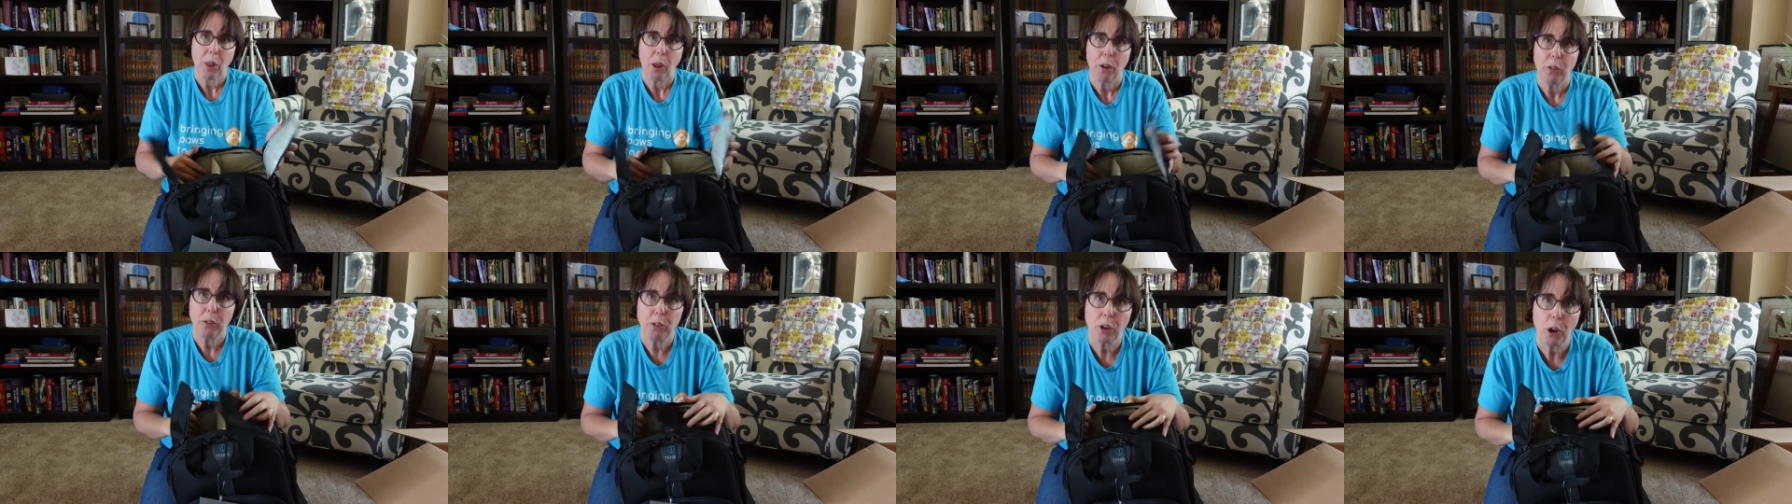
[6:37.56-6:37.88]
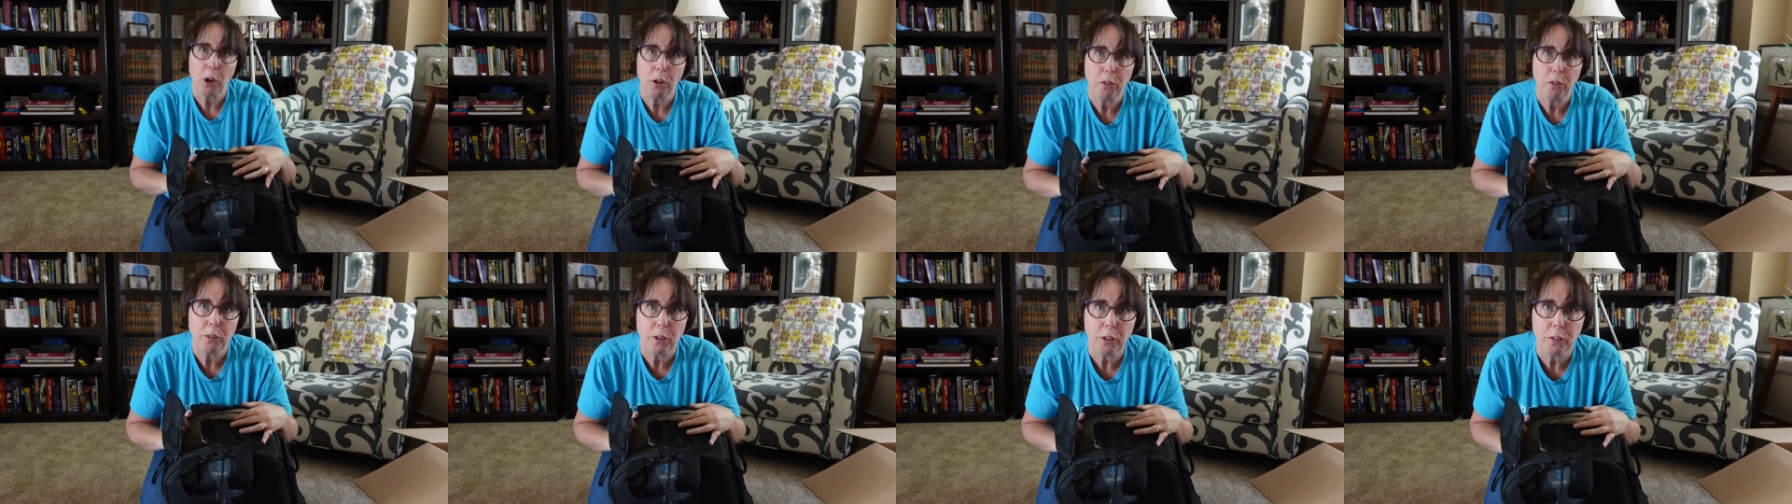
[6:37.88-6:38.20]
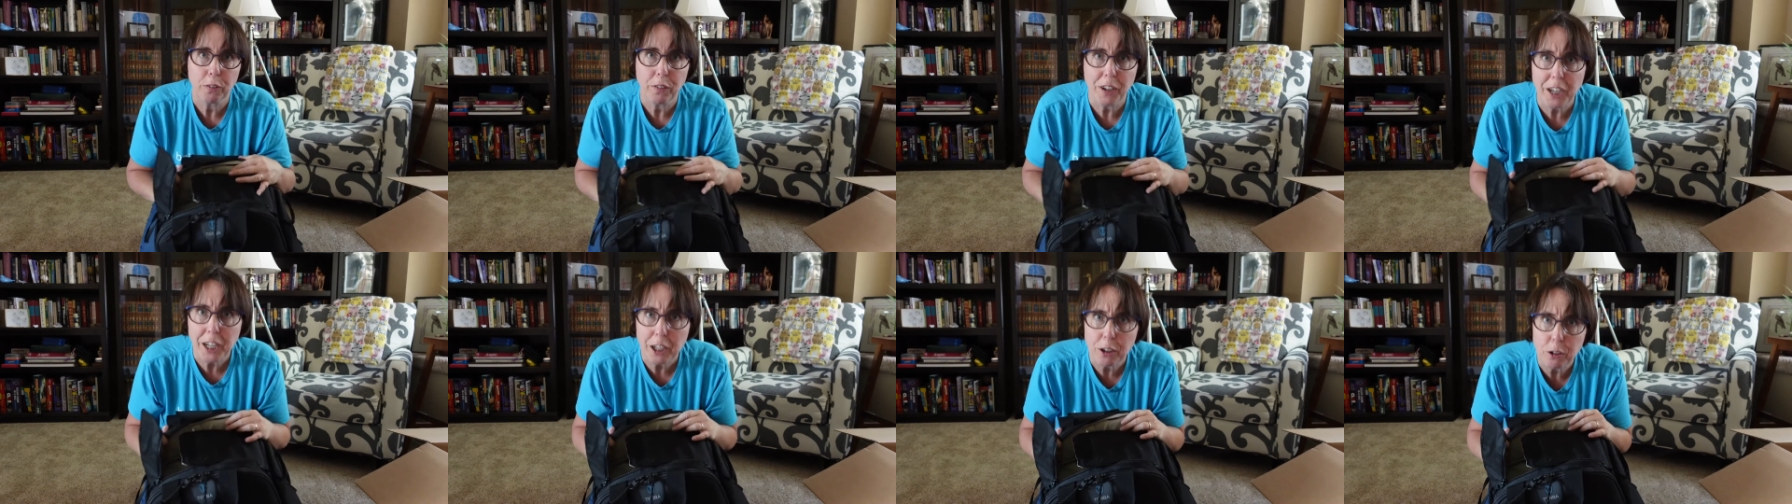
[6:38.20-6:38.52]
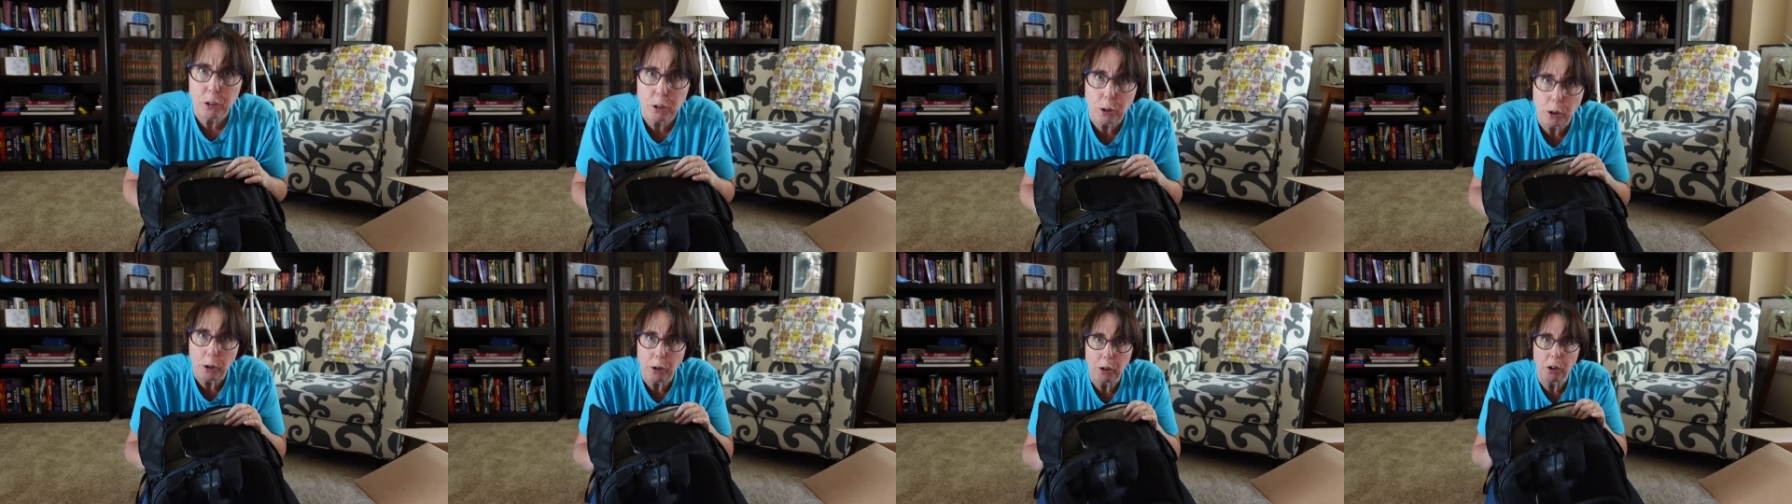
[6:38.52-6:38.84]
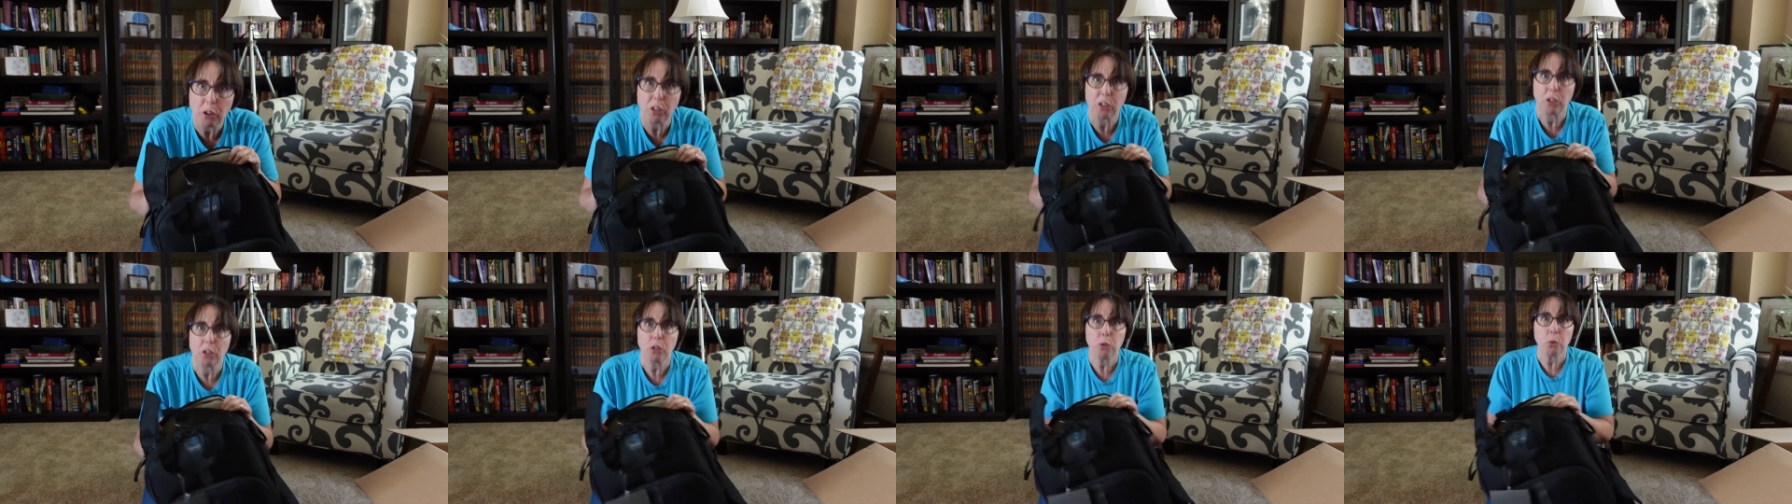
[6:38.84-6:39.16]
So for video
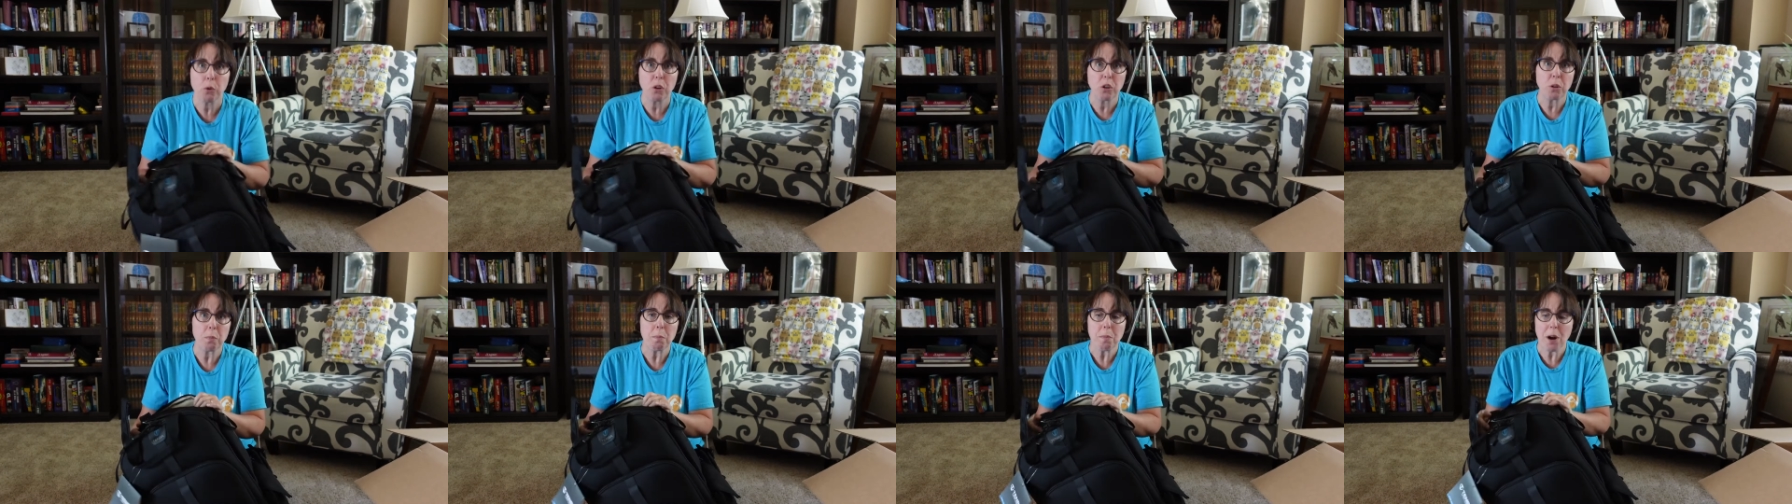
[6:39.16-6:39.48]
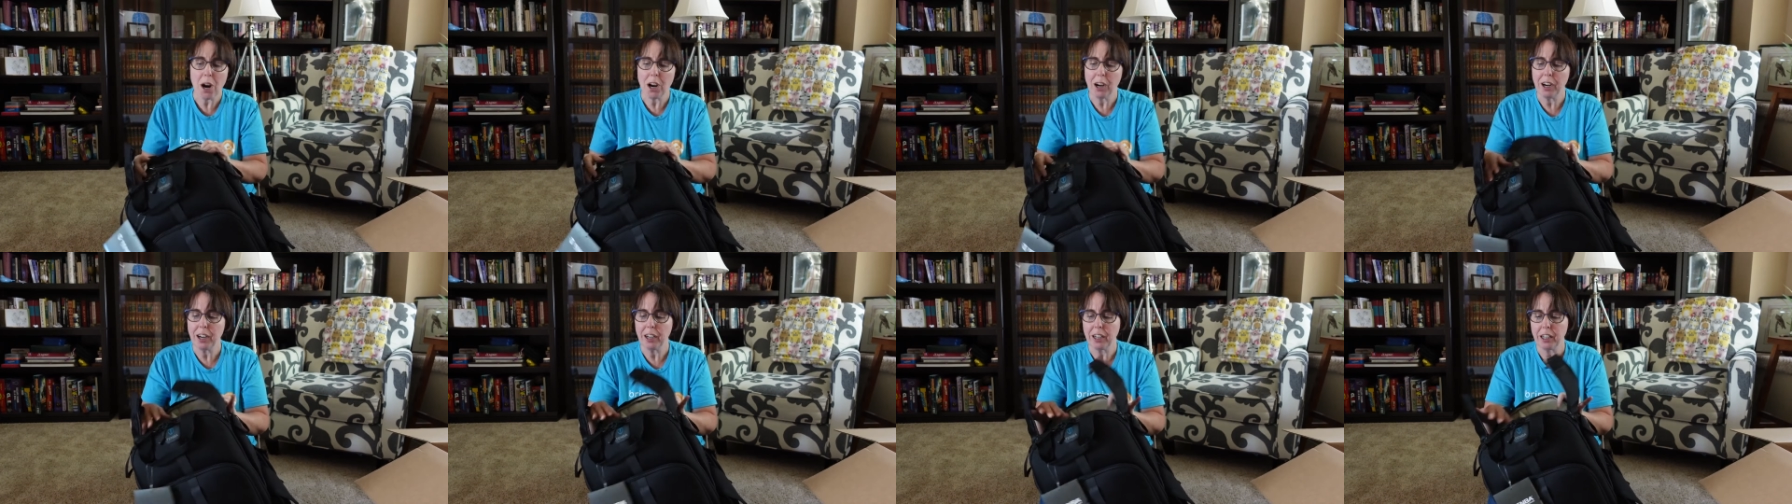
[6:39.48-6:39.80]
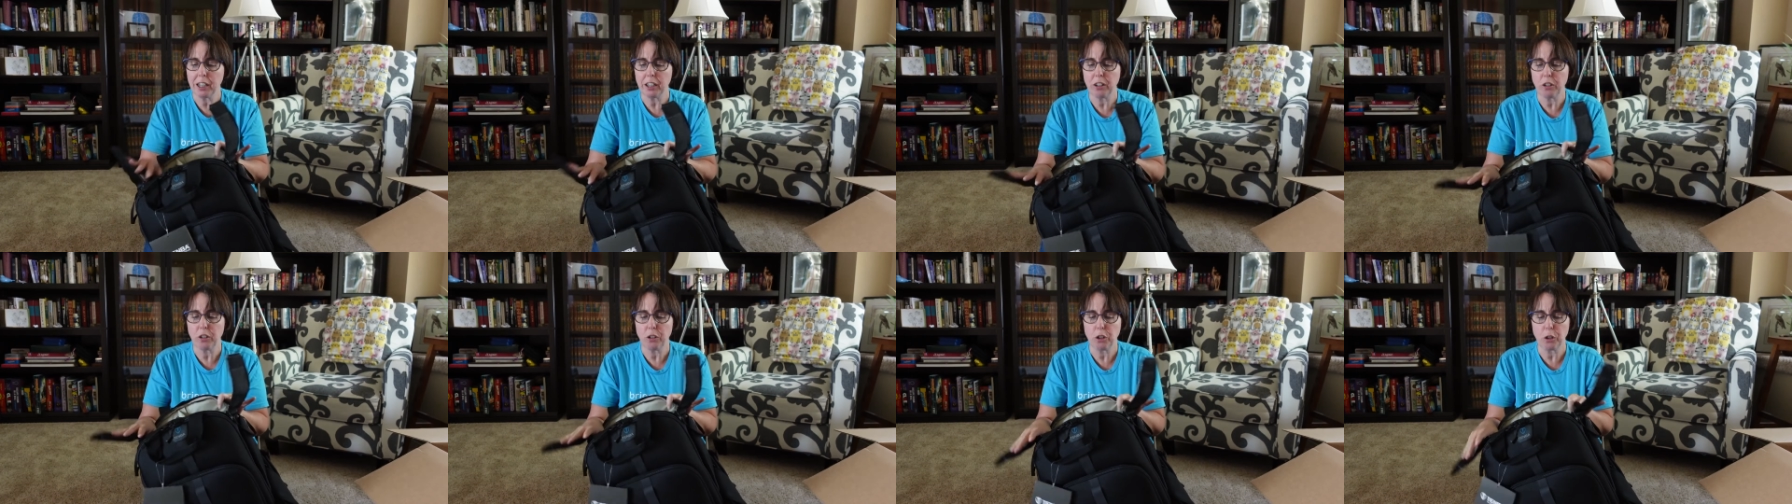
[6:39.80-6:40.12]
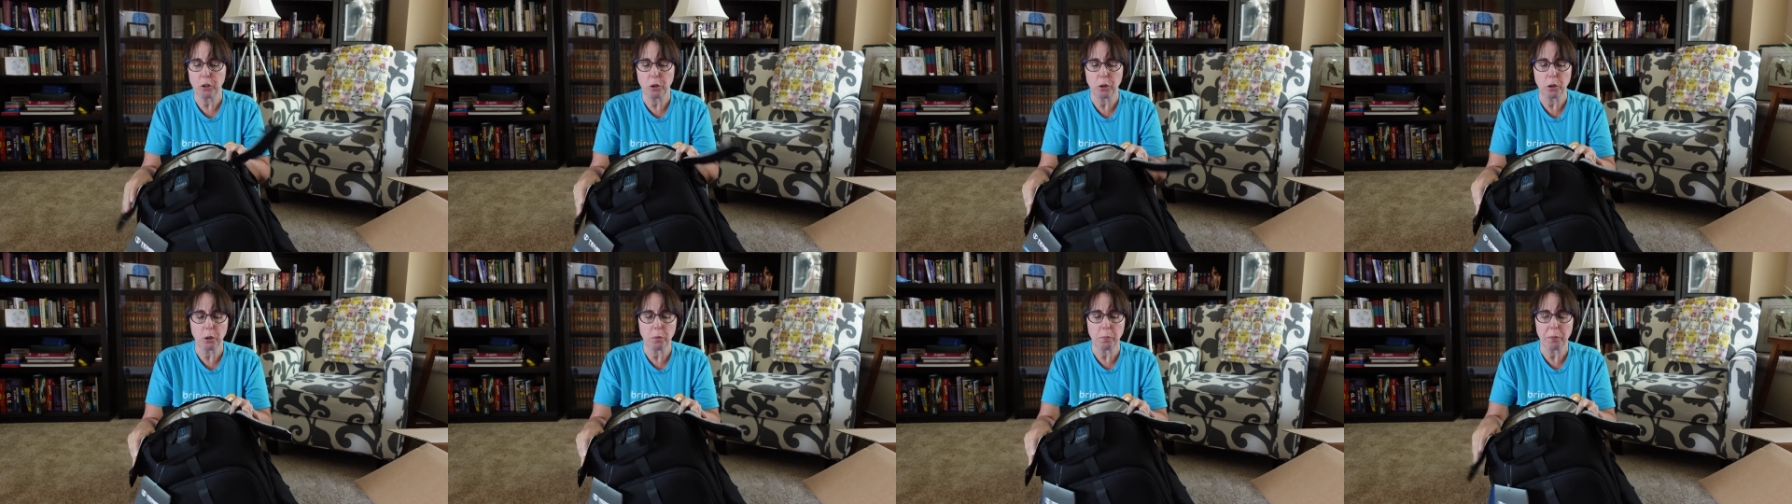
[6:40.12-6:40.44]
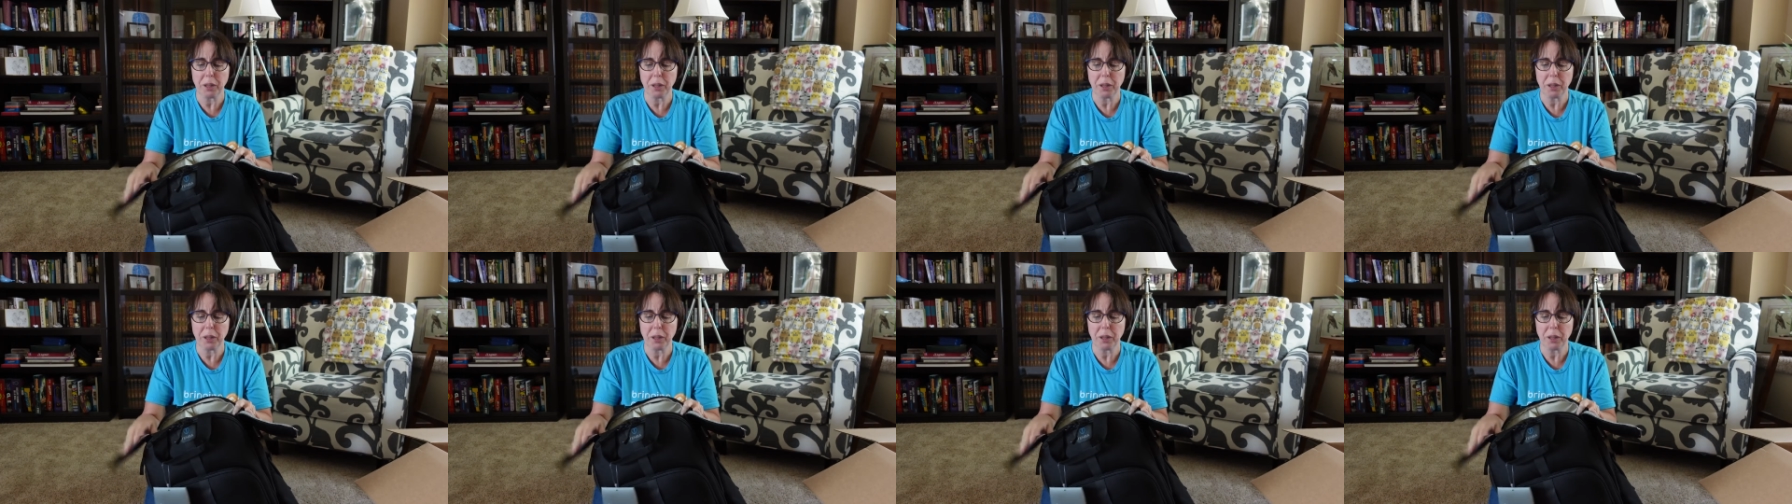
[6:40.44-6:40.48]
shooters, this was marketed to